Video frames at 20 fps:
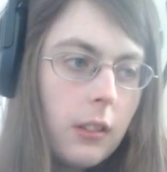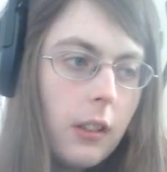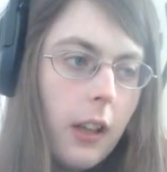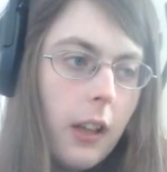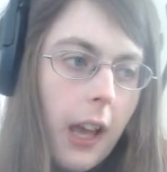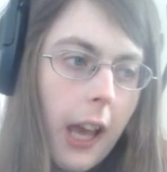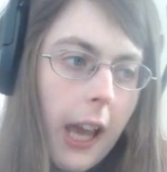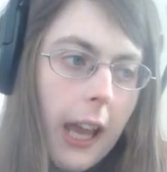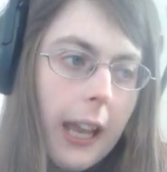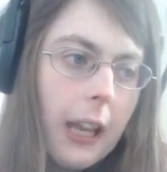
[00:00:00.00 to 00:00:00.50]

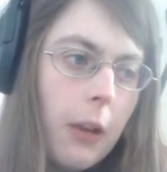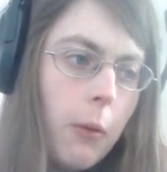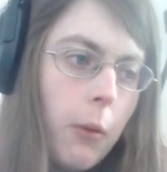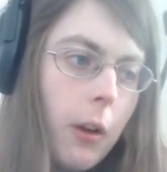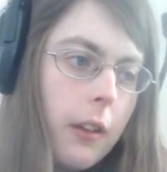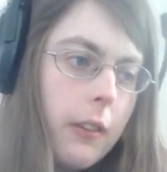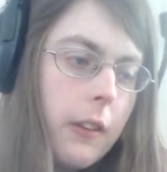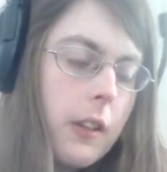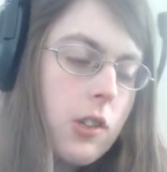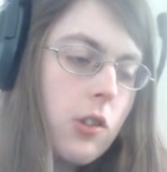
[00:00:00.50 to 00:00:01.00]

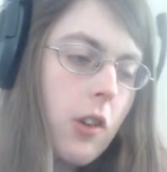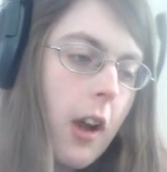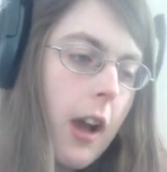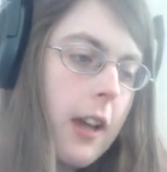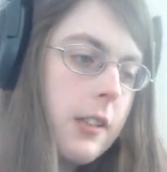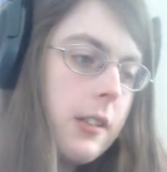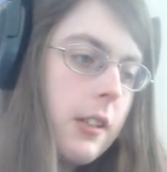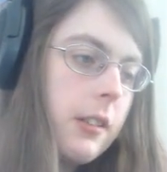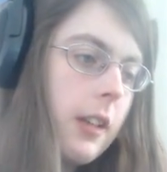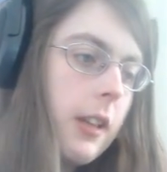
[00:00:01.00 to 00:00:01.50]
anyone that
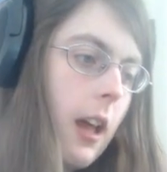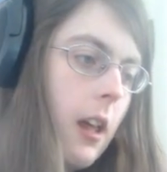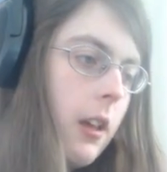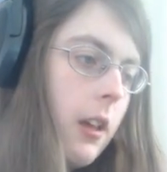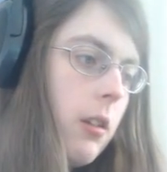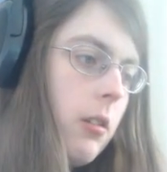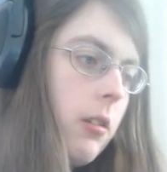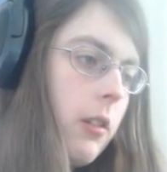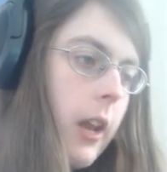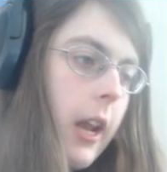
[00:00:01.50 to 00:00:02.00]
tries to tell
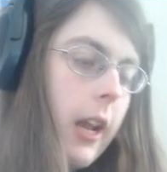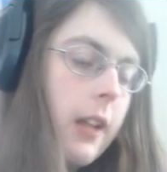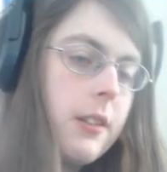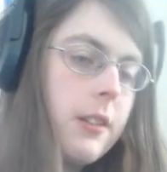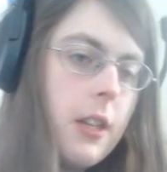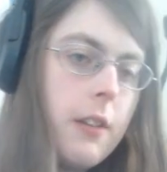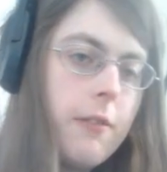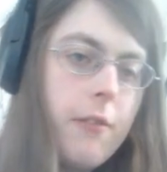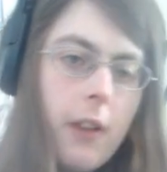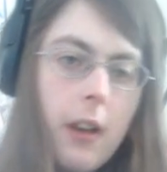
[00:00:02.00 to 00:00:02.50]
you that
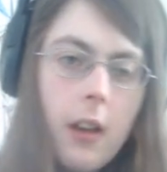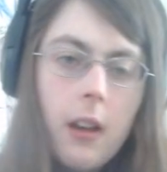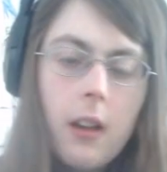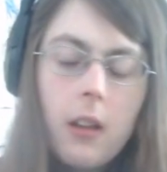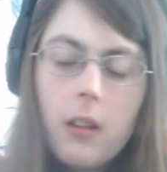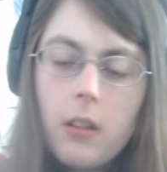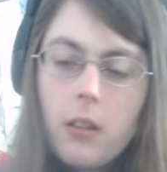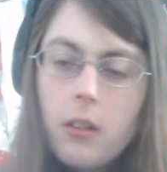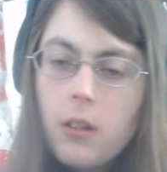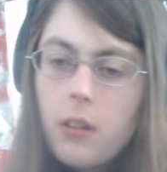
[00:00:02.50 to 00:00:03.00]

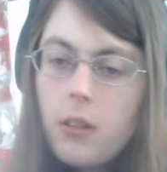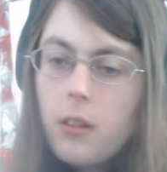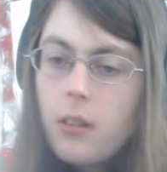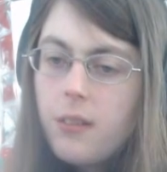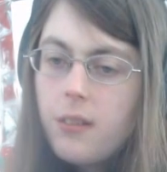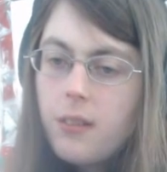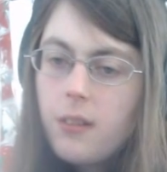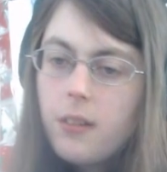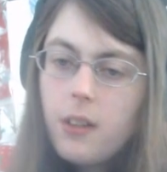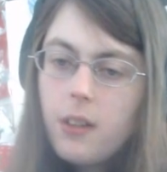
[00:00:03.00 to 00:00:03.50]
Antifa
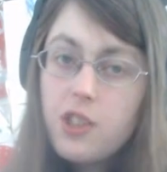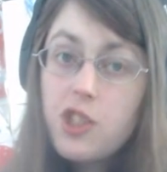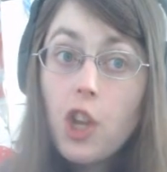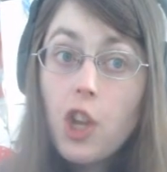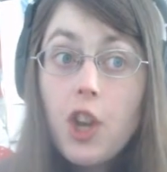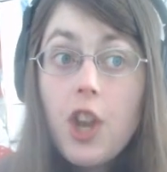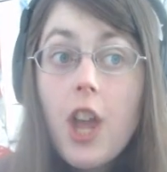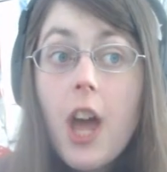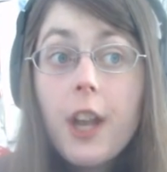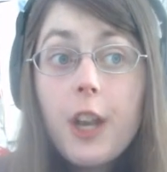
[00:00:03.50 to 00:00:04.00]
is a
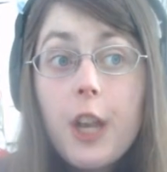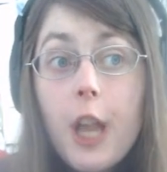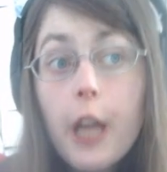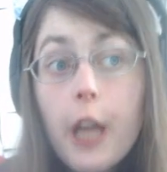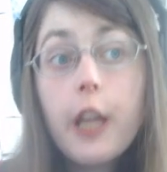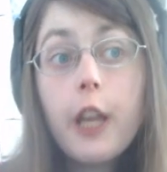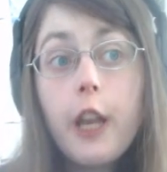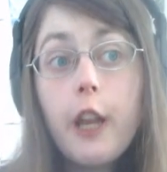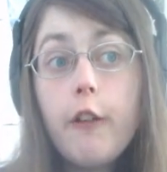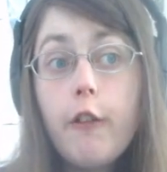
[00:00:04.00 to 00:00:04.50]
net
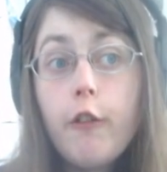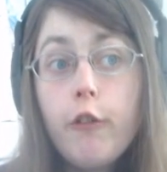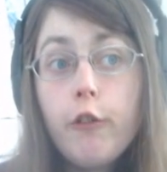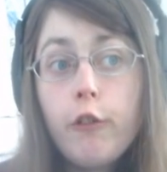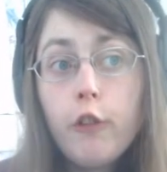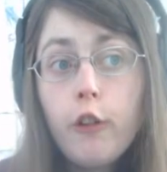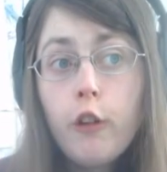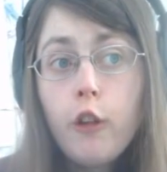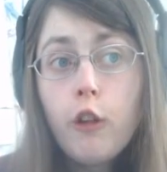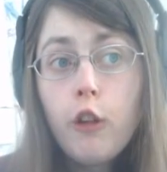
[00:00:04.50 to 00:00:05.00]
negative,
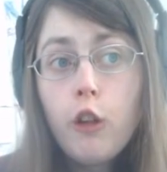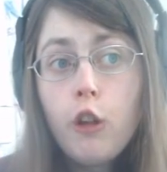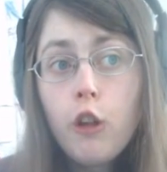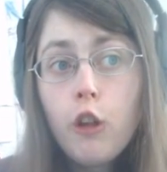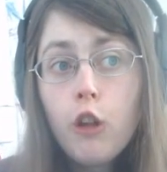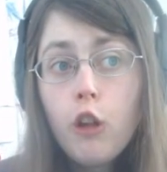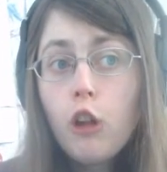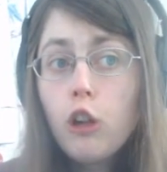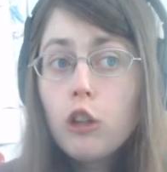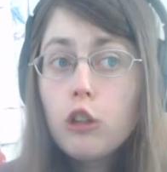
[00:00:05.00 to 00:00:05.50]

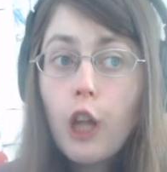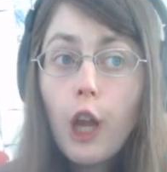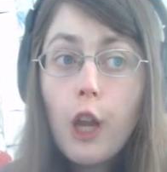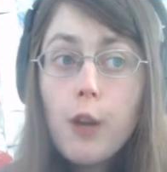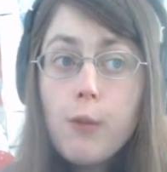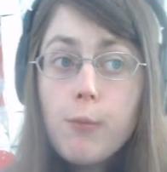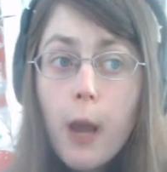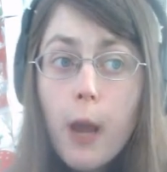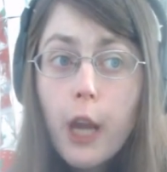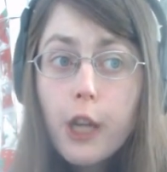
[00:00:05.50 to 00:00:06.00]
they
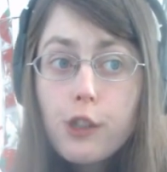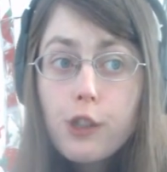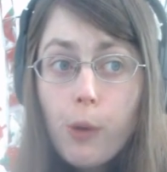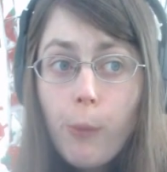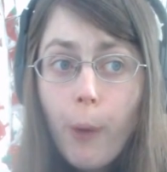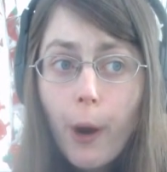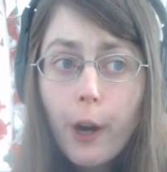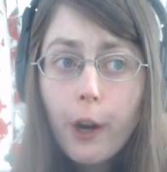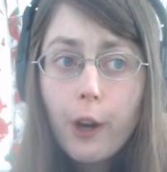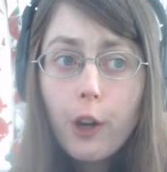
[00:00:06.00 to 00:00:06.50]
make the
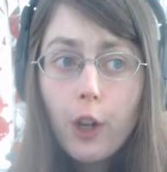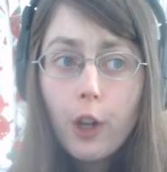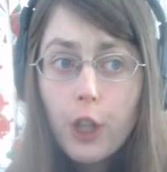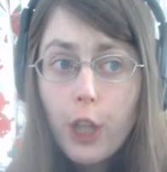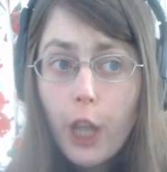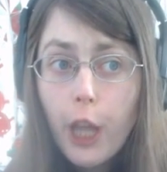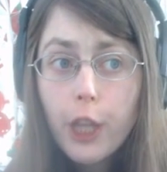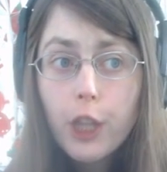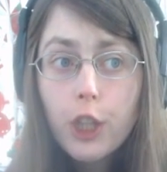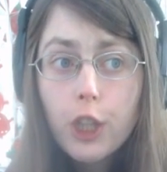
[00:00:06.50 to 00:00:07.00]
world
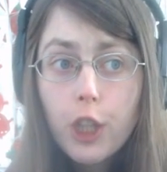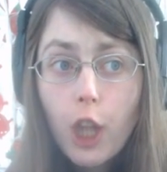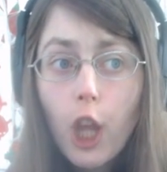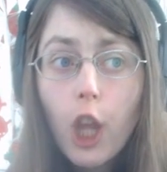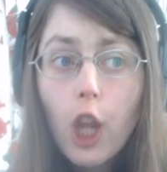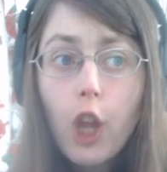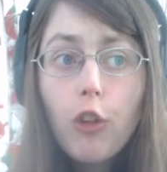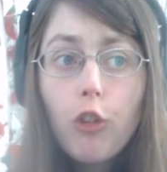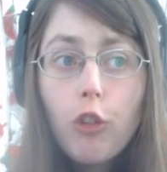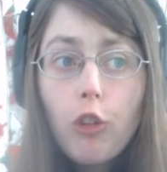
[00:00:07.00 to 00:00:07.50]
less
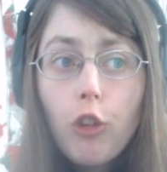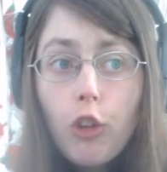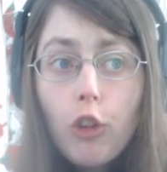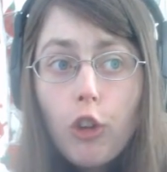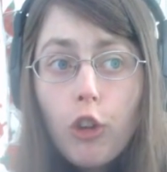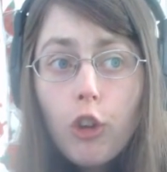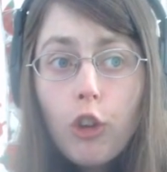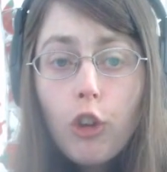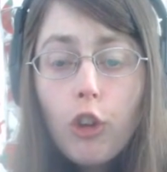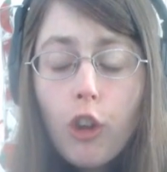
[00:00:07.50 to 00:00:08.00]
safe.
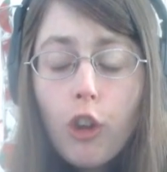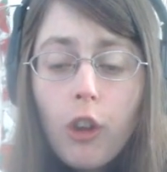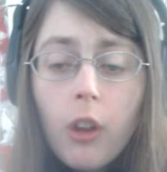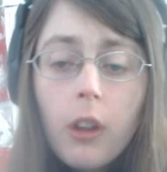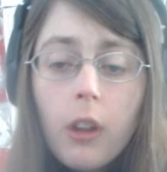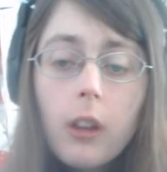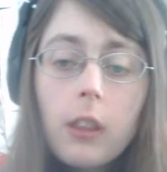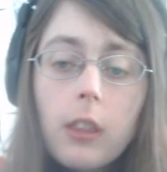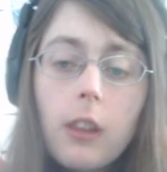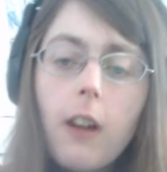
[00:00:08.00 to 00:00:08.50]

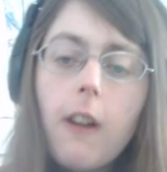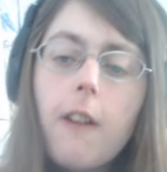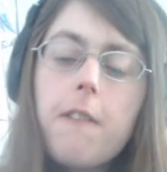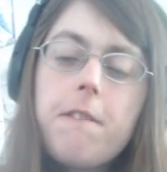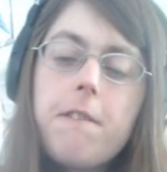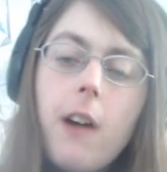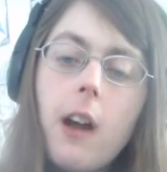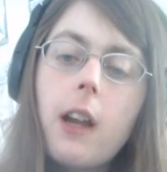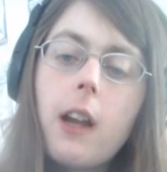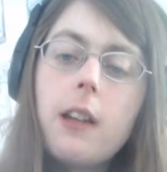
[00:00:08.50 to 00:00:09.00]
They're a
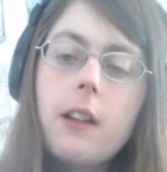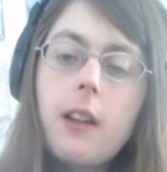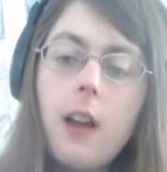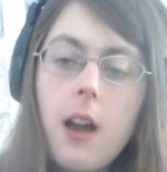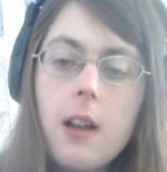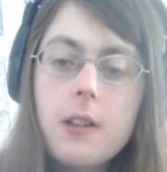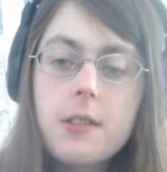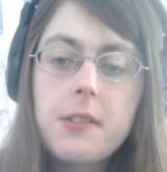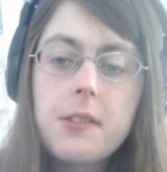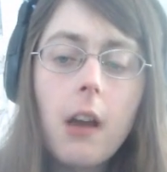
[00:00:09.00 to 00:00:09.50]
fucking
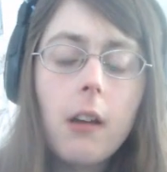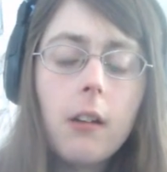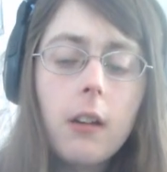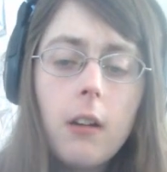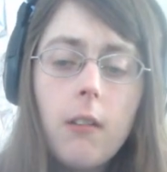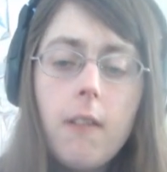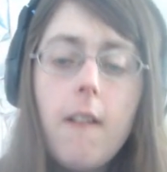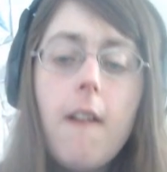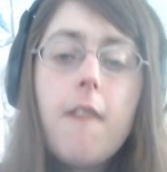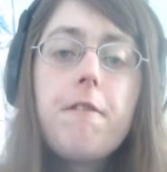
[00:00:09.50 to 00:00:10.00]

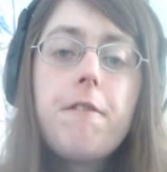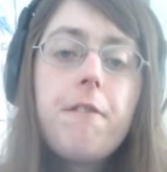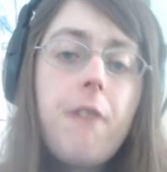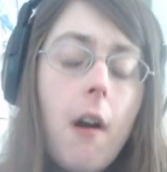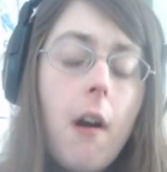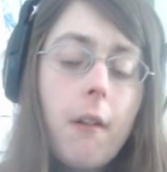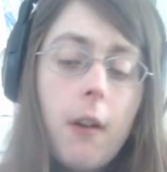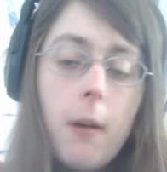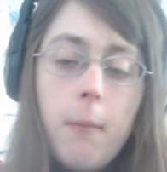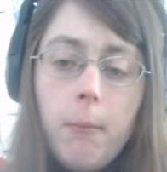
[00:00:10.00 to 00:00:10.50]
cocksucker.
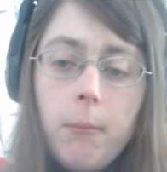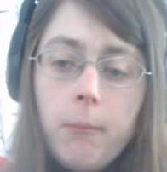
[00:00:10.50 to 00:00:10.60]
Fuck them.